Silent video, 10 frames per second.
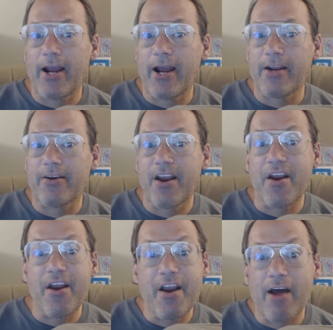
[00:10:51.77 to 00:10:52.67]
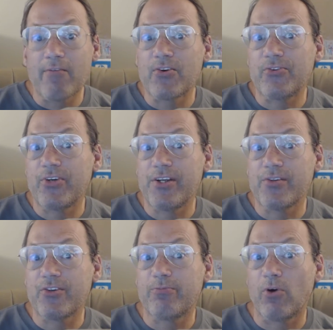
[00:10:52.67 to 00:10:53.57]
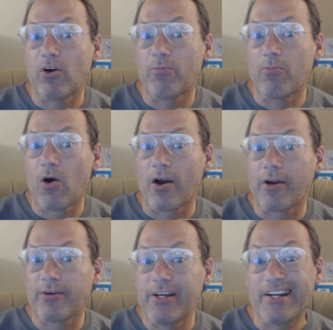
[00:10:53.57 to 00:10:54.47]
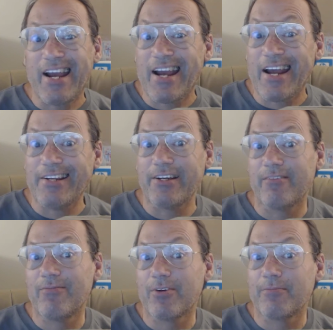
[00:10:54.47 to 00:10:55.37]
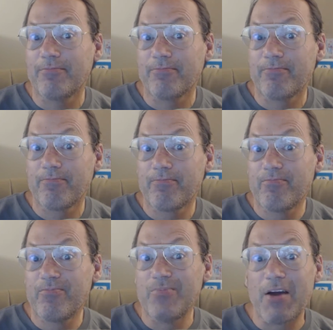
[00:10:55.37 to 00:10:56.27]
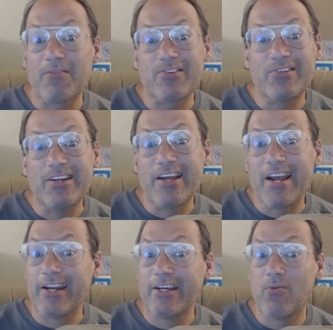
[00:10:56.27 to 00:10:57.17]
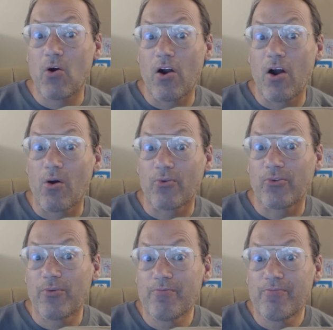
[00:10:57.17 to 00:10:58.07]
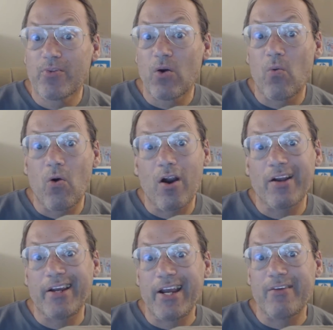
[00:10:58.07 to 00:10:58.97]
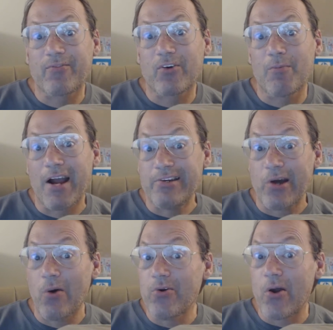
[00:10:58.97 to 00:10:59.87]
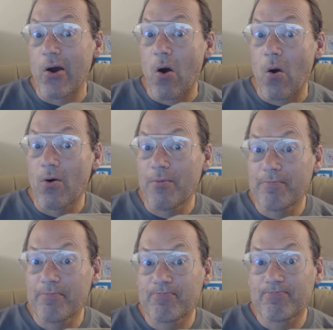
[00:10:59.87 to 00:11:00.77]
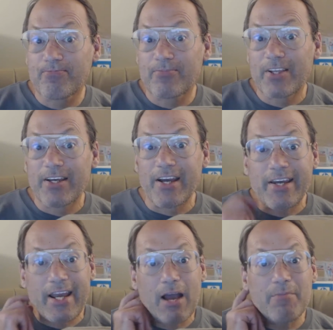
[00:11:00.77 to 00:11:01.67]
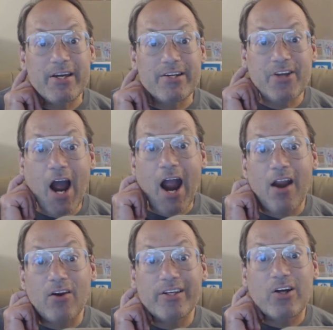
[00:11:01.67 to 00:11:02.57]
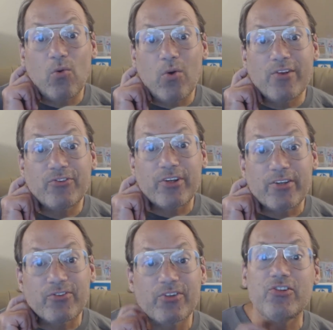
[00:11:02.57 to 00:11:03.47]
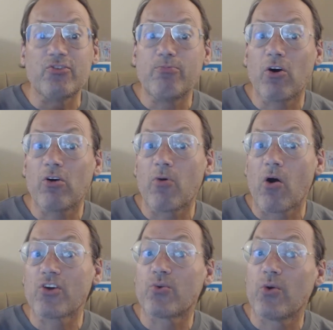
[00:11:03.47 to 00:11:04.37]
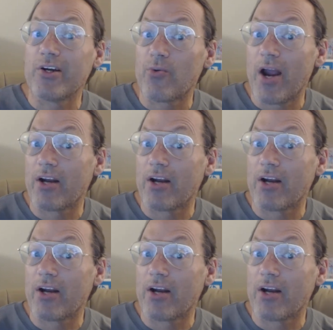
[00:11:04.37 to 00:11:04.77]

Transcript: and never seen this bookmark in any of them. Never seen it anywhere else. Where it came from, I don't know. It can't be entirely coincidence that these bookmarks were in